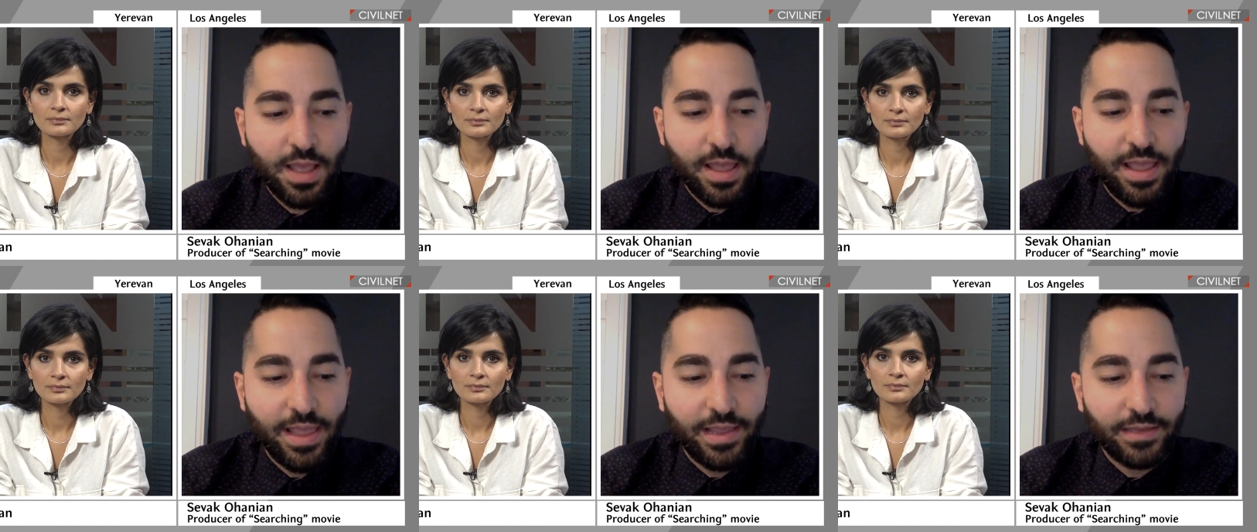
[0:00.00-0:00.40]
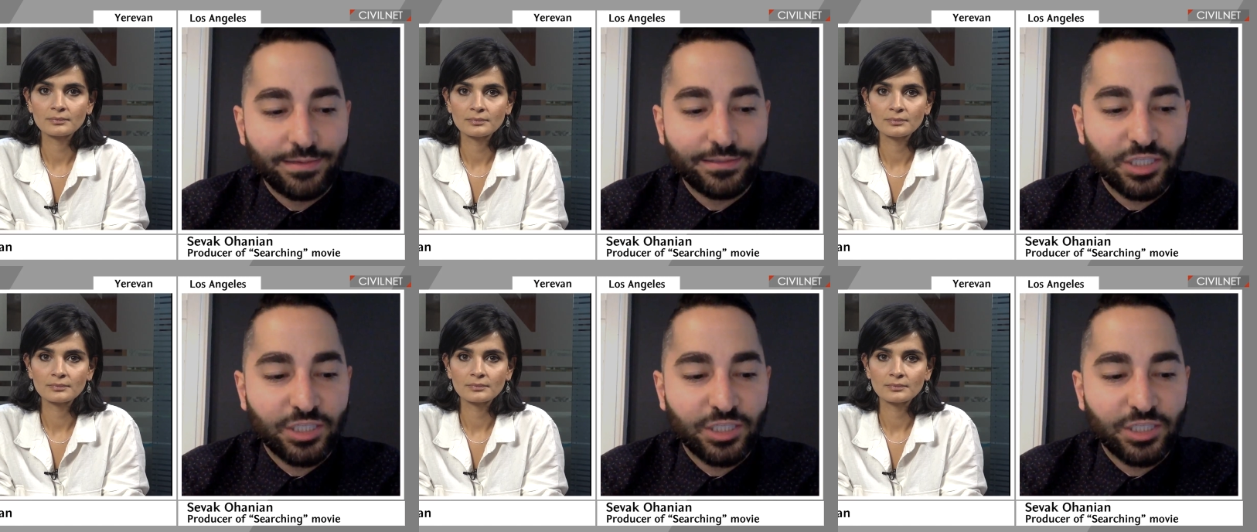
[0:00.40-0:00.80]

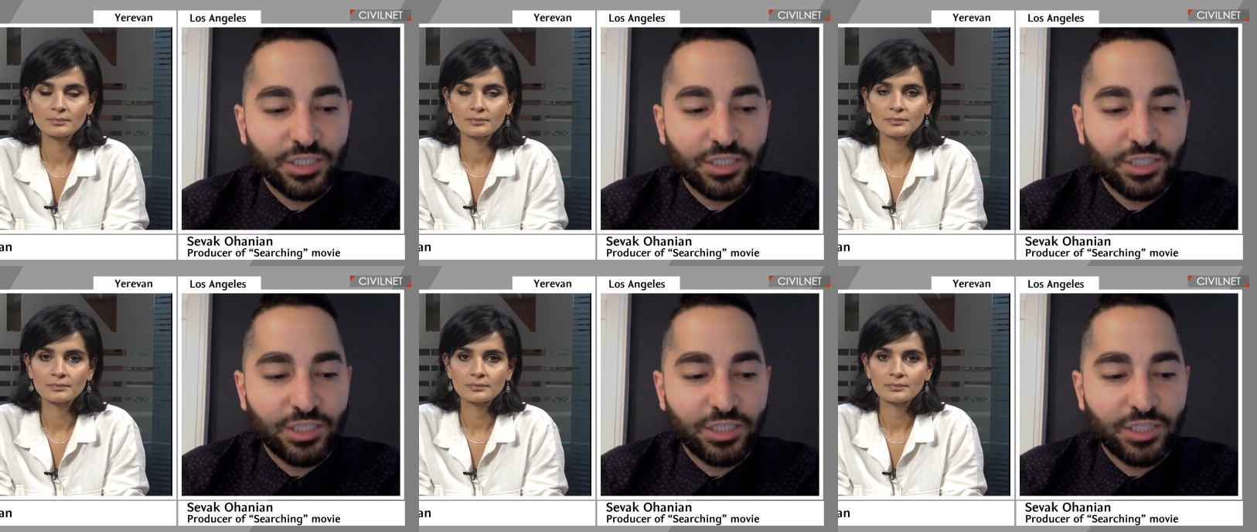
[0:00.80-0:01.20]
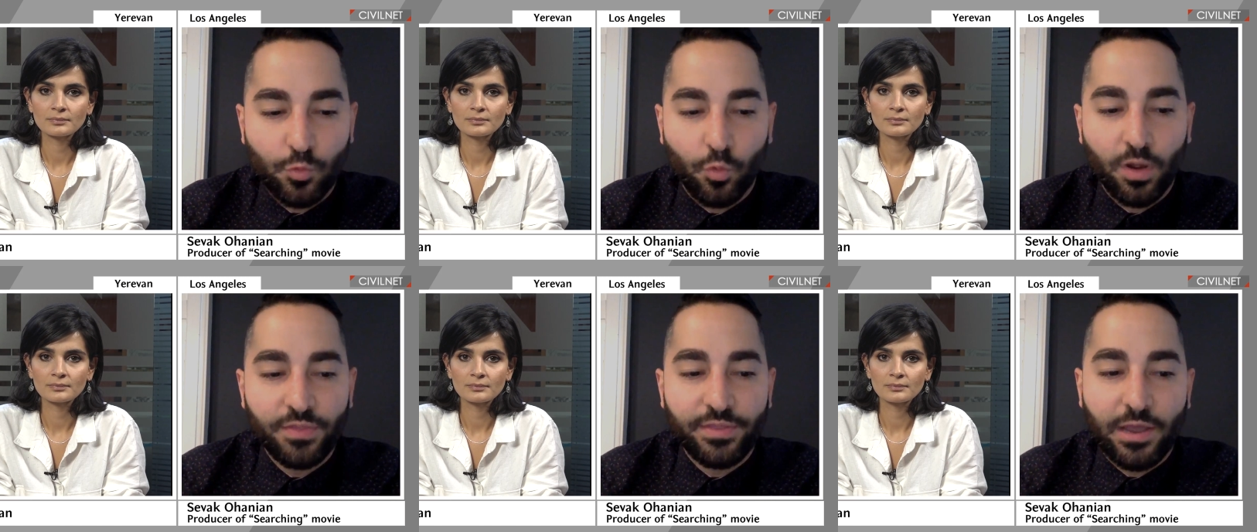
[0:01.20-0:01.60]
Speaker 1: And specifically
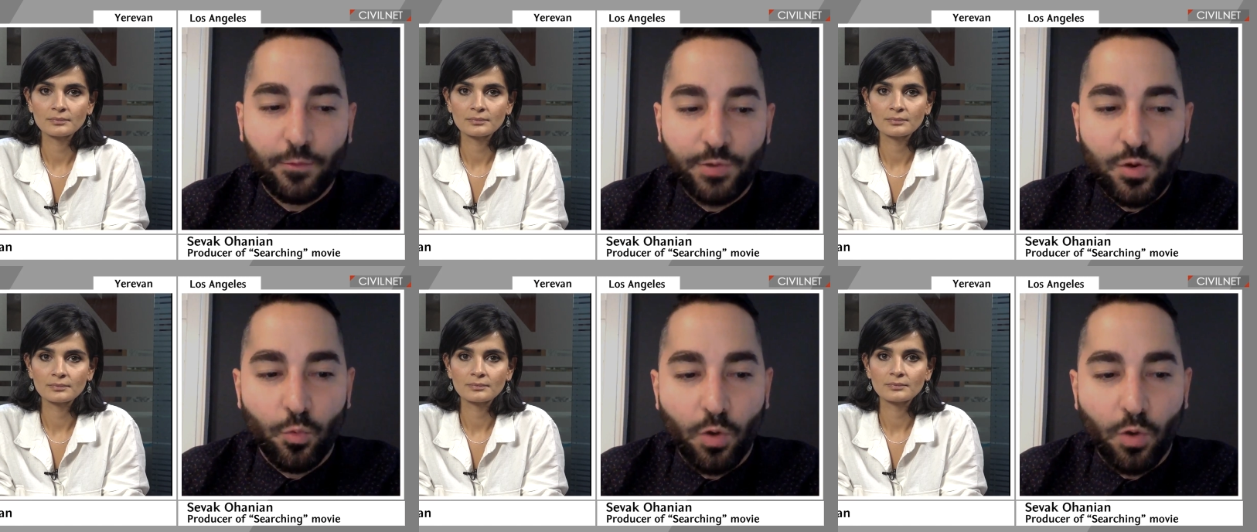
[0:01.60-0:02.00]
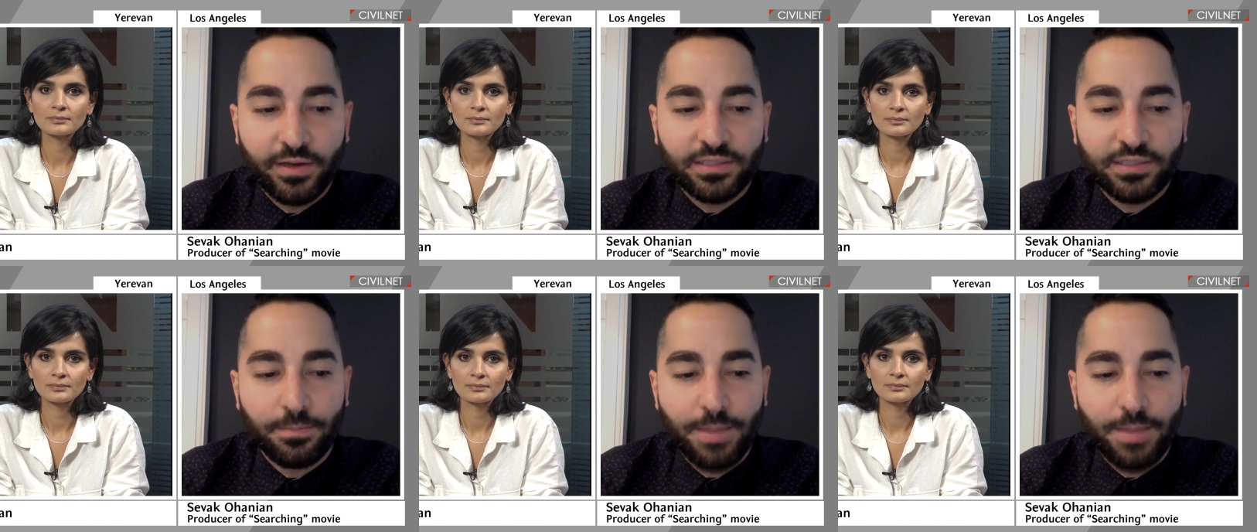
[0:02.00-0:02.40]
one that we
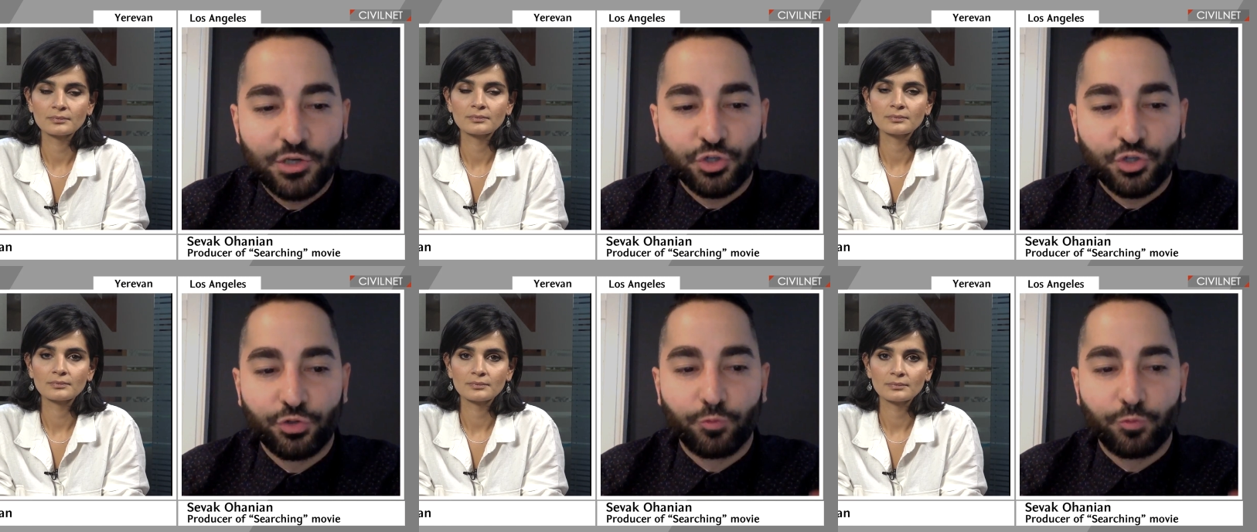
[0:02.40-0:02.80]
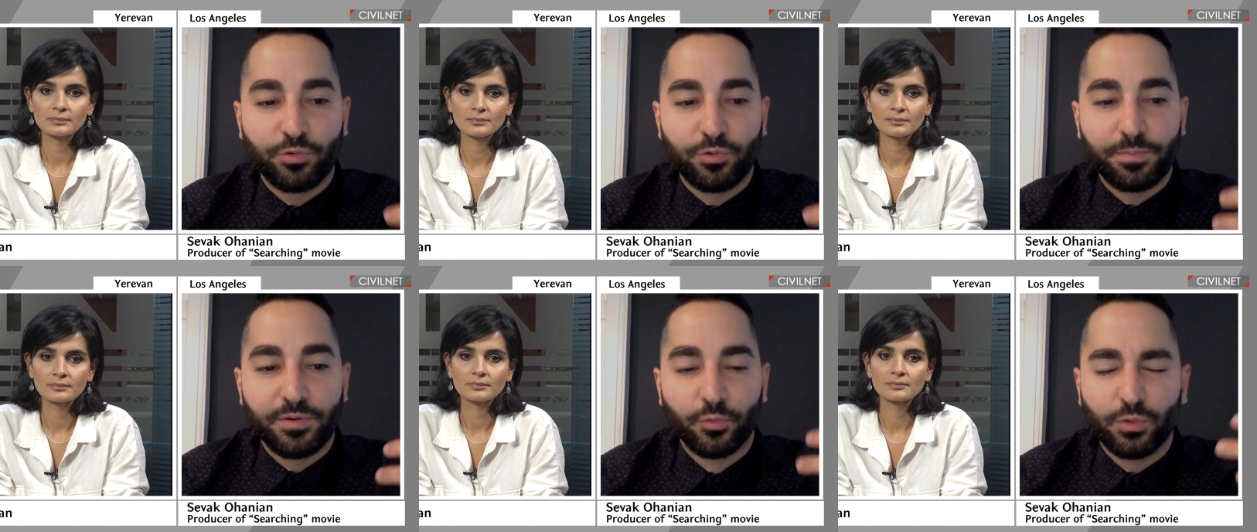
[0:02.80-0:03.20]
wanted to make sure
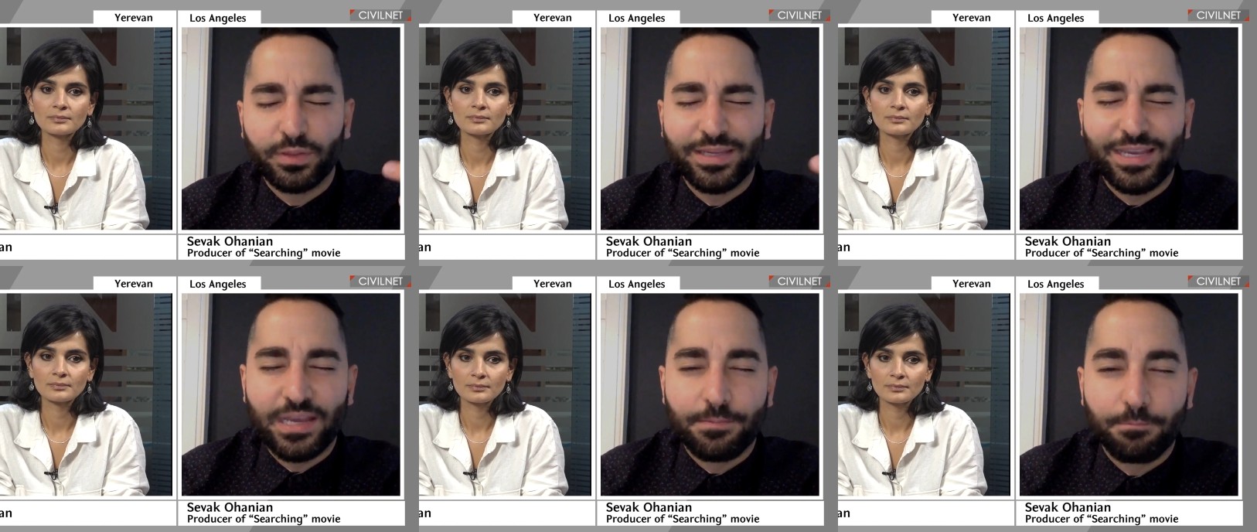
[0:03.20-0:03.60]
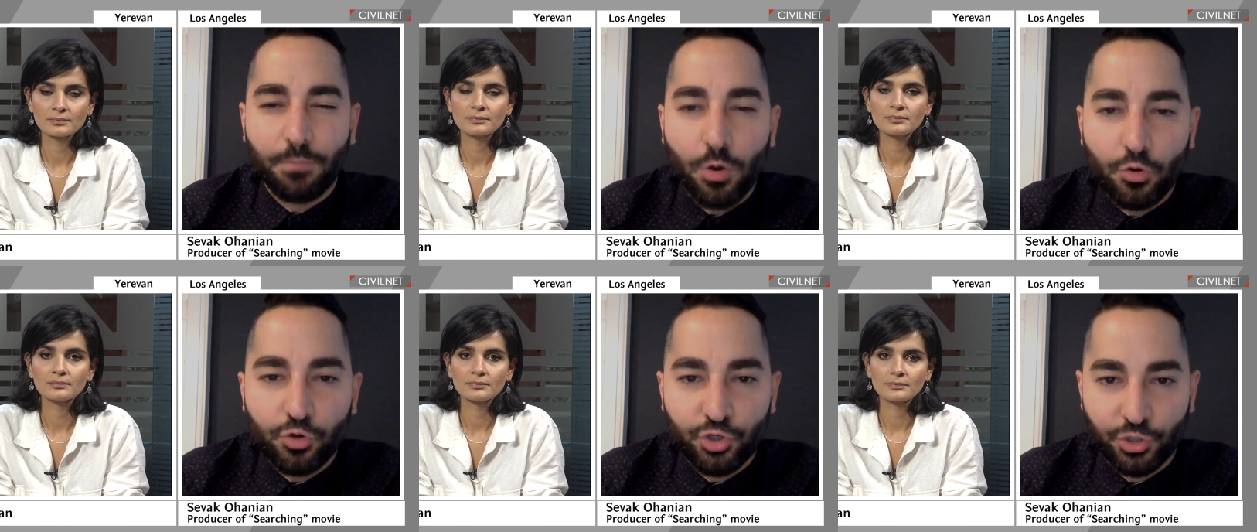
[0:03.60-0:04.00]
would be really
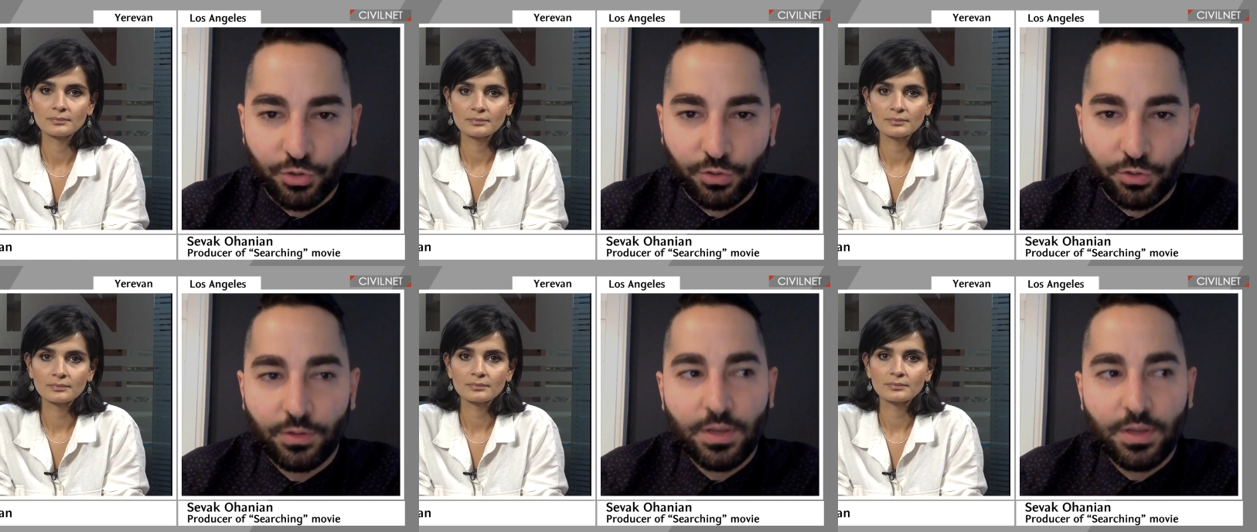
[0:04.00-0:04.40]
emotional.